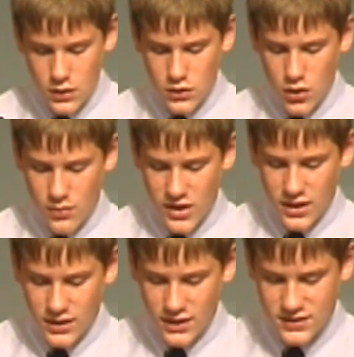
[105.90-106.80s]
No
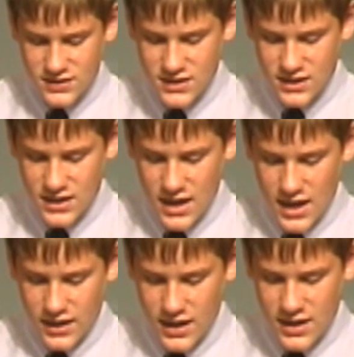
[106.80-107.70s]
man hath seen
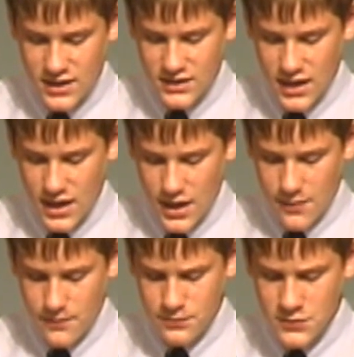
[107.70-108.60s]
God at any
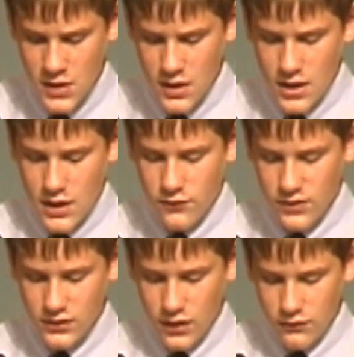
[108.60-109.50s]
time. If
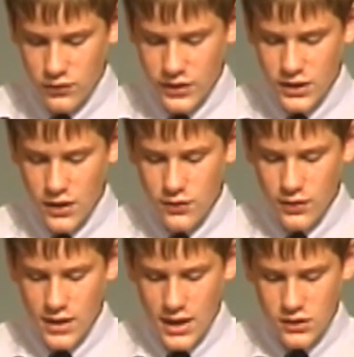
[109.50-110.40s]
we love one another,
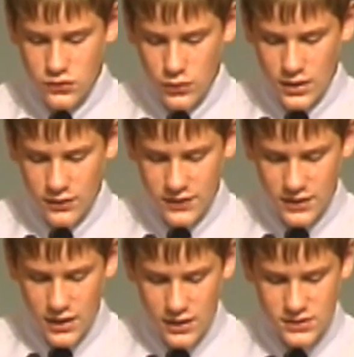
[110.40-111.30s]
God dwelleth in
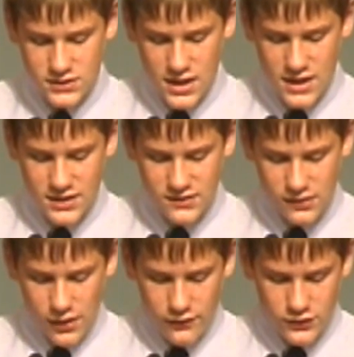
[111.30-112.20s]
us, and his
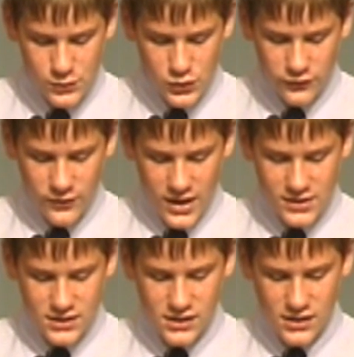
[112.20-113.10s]
love is
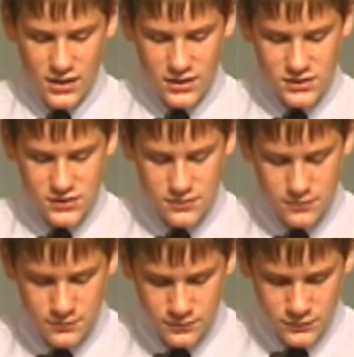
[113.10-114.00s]
perfected in us.
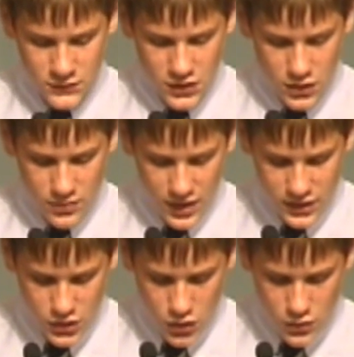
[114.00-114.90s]
Hereby
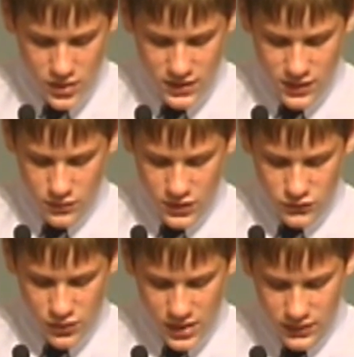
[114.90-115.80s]
know we that we
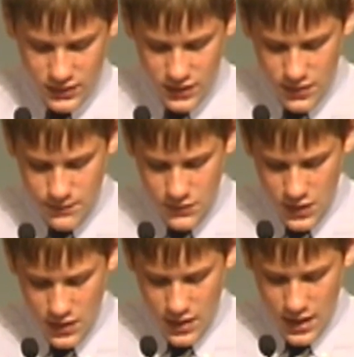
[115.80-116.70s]
dwell in him,
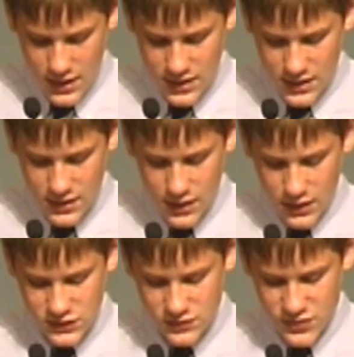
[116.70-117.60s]
and he in
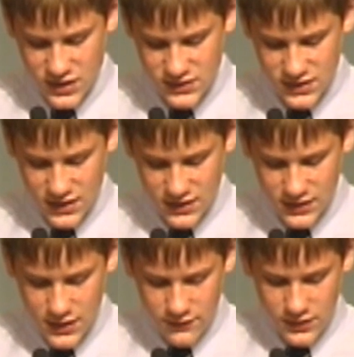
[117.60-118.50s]
us, because he
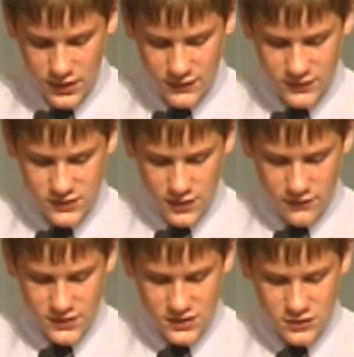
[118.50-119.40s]
hath given us of
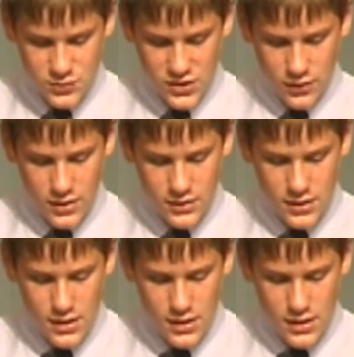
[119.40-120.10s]
his Spirit.